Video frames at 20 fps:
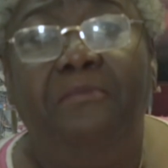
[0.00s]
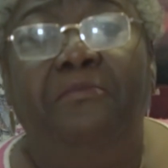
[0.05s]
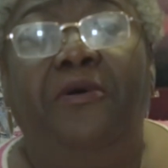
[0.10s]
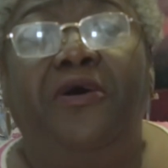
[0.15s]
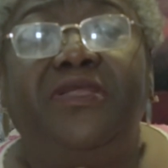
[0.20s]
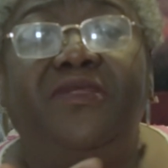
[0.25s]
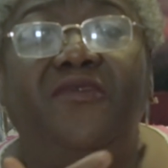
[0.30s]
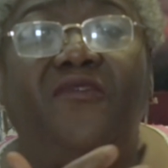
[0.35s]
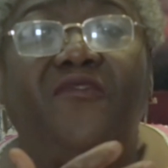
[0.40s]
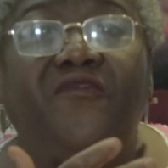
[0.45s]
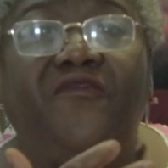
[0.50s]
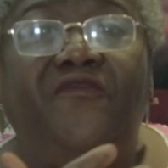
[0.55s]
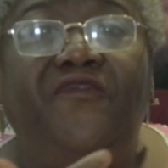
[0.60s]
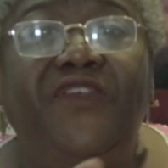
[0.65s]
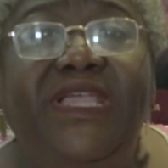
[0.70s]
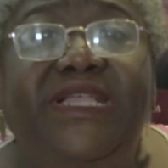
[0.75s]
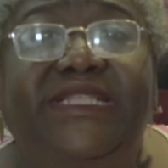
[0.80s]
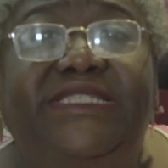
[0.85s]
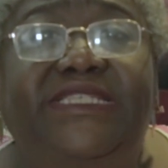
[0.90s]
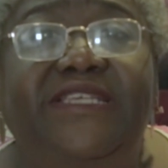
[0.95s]
But
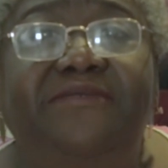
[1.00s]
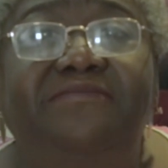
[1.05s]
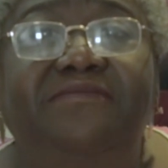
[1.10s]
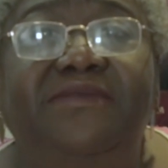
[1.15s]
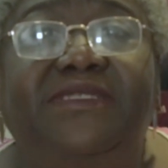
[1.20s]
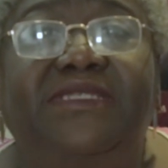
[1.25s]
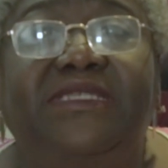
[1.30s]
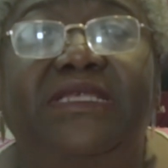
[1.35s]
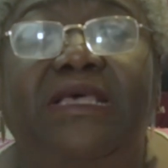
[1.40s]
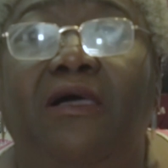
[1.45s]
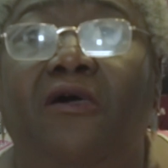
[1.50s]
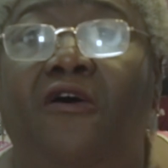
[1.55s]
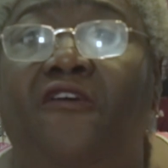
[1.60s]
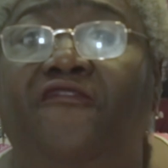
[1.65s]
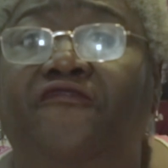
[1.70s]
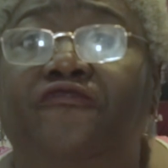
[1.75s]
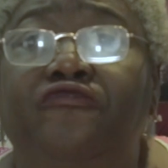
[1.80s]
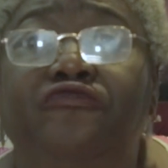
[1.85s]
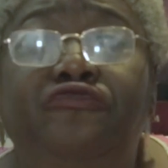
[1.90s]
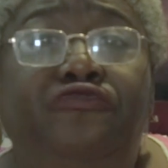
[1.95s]
victims
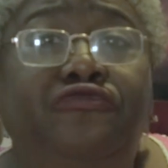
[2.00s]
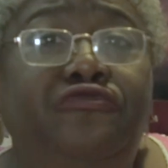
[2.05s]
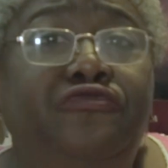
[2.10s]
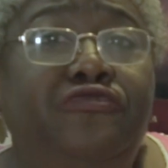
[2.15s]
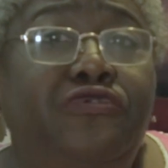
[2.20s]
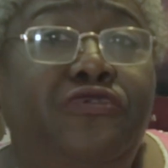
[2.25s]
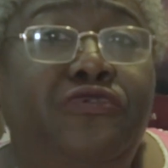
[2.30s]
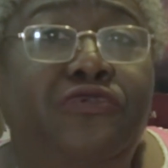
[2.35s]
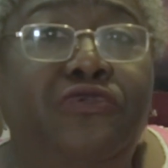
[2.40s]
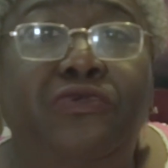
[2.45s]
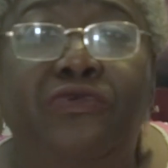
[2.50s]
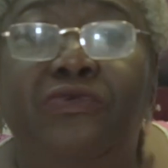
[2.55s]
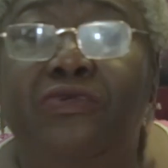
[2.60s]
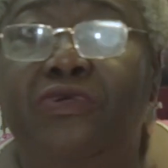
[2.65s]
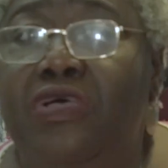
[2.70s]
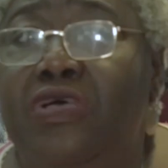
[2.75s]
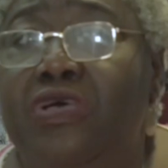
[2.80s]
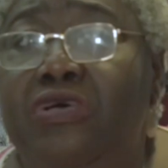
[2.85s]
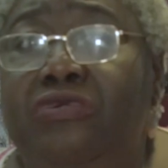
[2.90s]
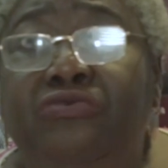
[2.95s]
often
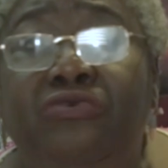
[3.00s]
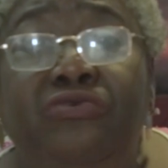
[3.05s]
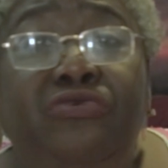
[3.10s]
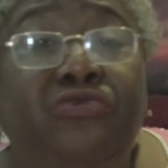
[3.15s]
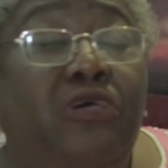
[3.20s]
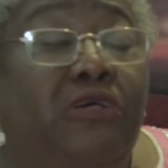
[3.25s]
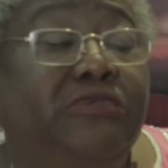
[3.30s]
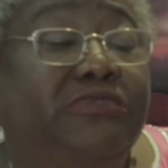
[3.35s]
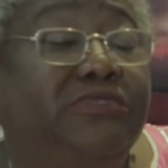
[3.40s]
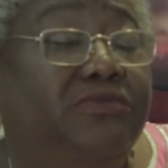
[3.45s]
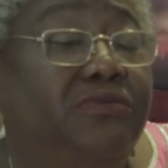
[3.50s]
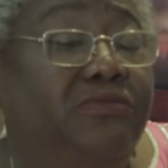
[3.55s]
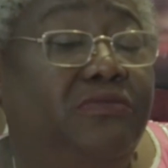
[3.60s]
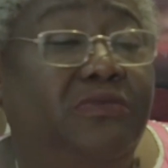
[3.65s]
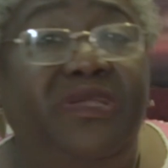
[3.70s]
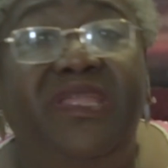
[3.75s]
do not